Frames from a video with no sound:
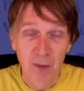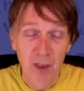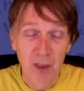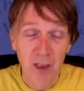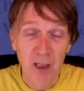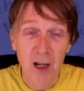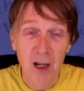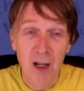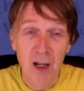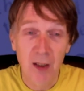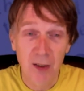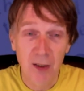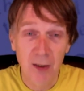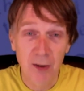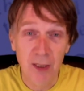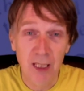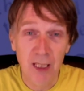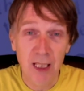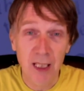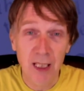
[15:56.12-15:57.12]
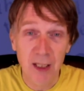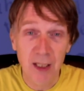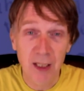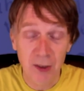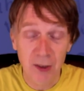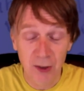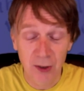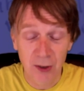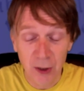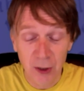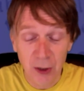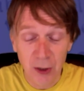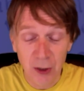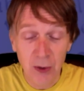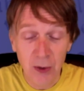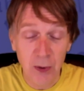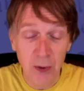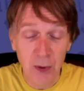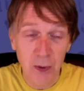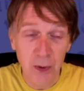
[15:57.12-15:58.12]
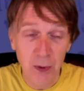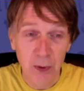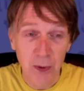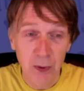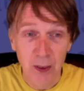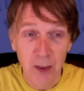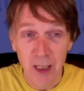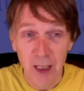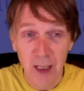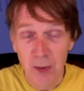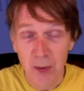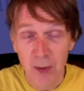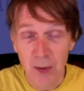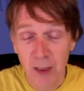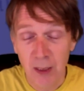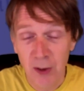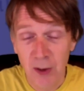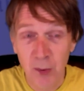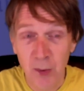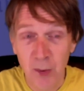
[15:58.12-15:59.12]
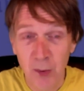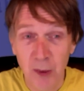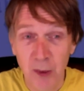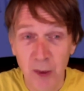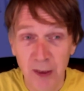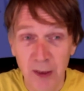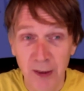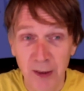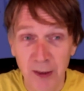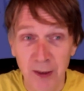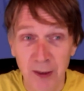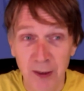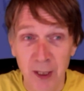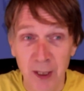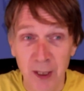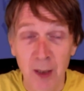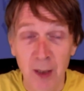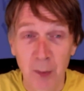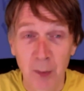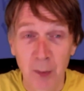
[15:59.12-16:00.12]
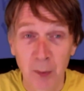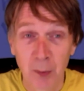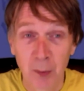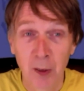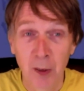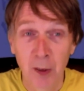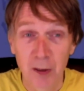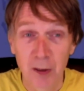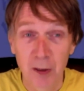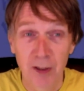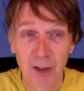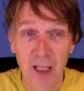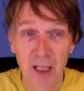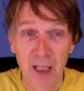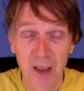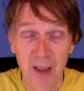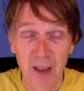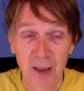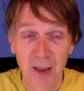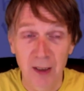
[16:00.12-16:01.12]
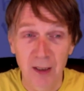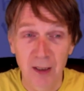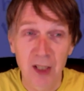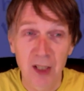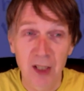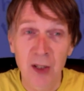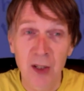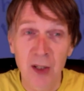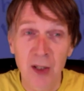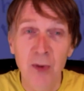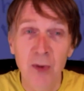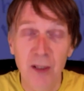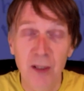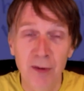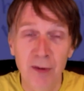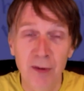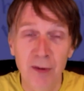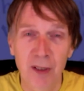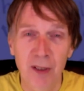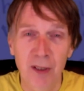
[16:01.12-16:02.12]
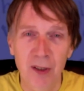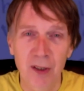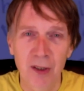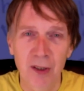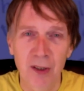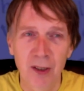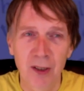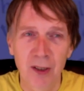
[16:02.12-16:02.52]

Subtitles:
God created you as well as your brother perfect. There's no difference.